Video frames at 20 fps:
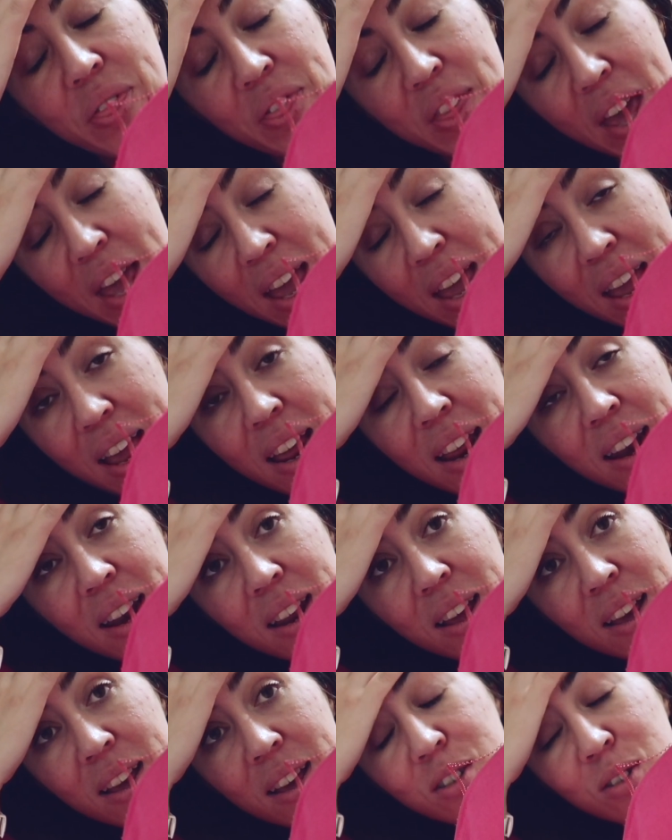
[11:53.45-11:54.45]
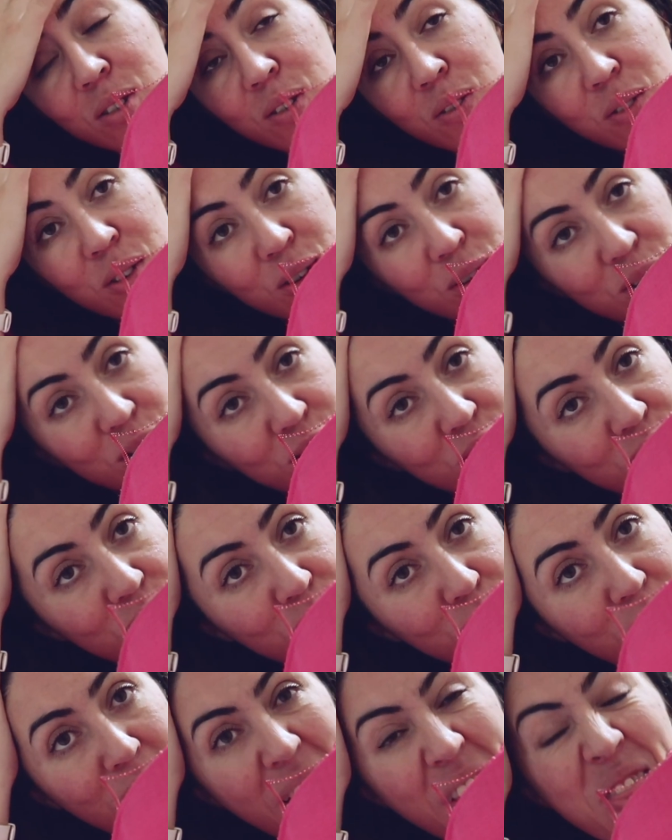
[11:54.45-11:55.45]
then do the photo
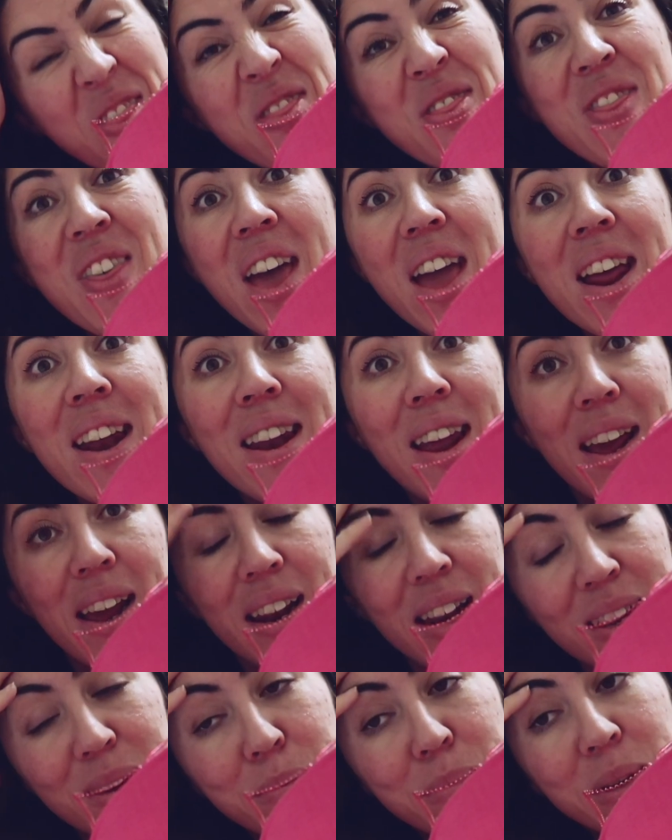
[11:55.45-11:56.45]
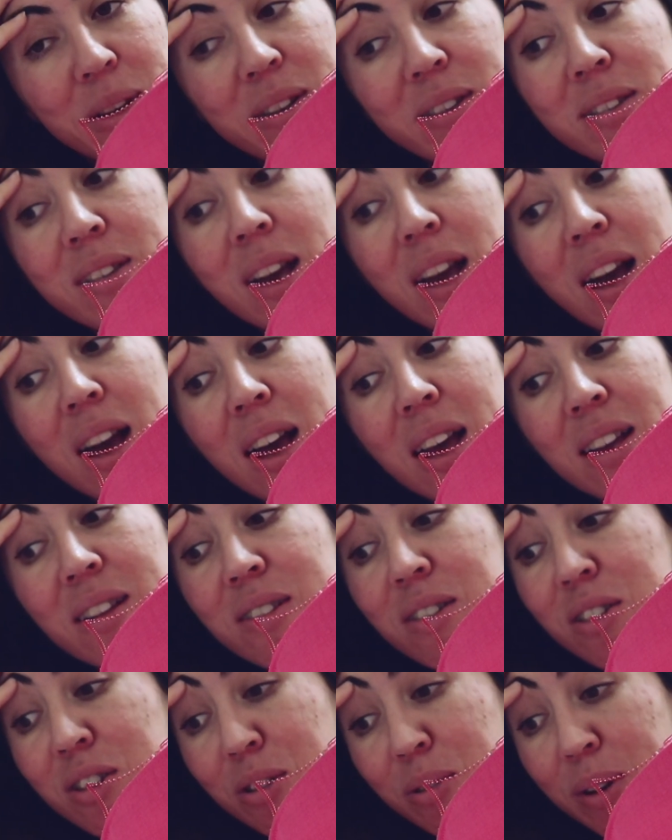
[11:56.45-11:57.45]
shoot and then edit because
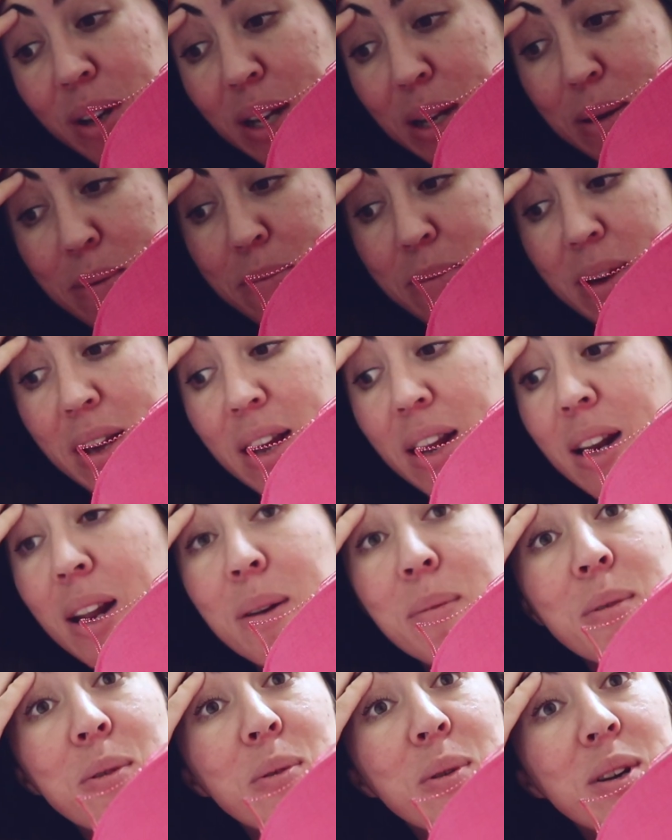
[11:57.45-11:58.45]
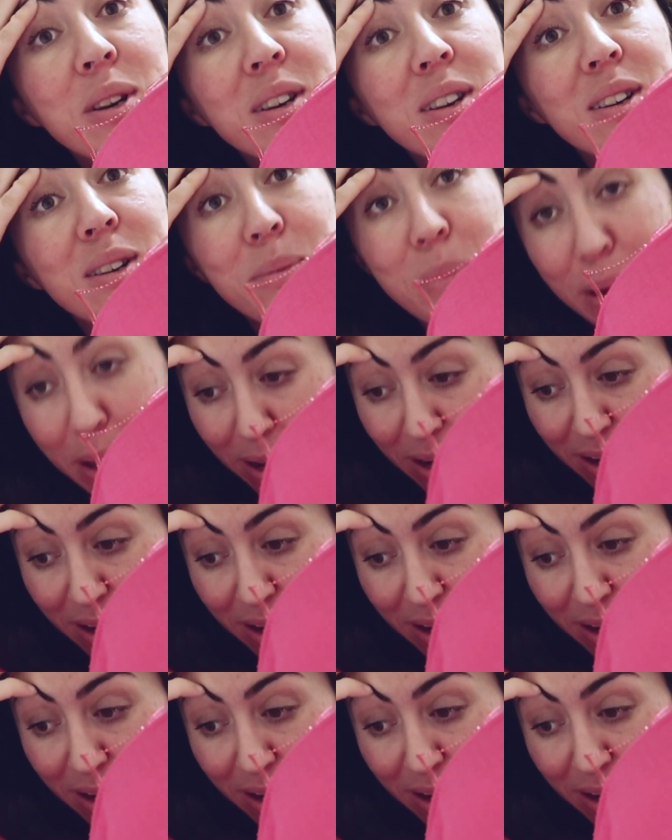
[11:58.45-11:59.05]
it's 2 a.m. and I'm going to bed.